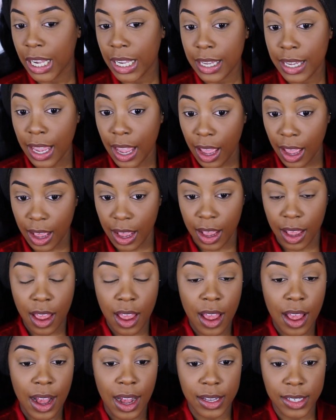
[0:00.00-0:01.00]
yeah,
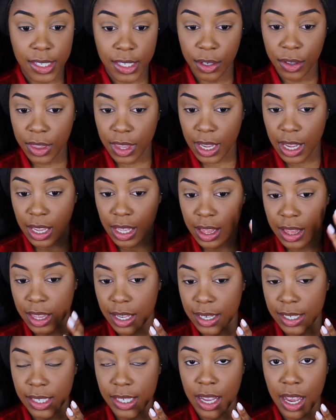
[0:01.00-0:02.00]
I still think
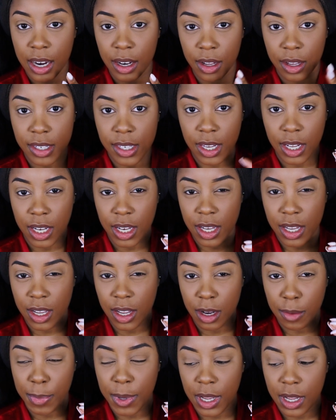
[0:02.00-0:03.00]
this side looks a
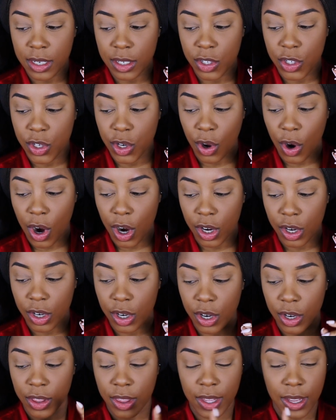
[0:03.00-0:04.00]
little bit
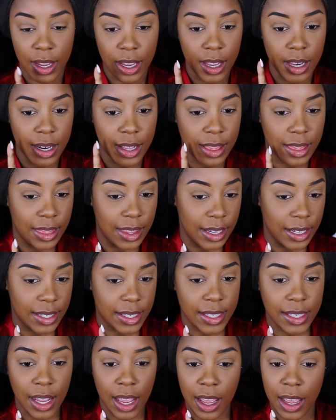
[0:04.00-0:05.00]
darker than
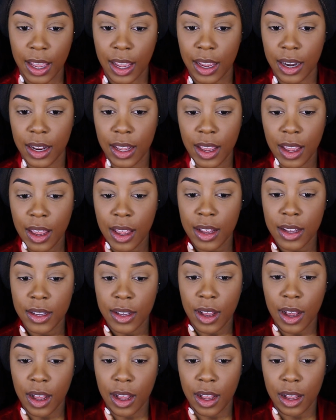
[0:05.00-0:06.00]
this side
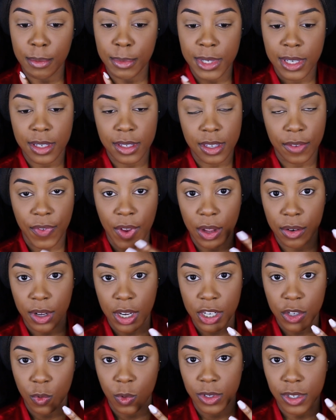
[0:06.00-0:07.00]
um, since the
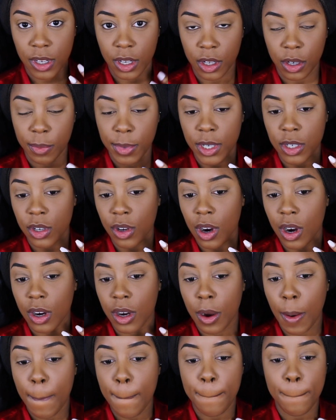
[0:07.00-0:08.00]
foundation was a little bit
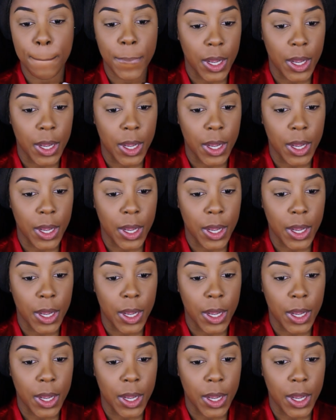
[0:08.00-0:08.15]
darker,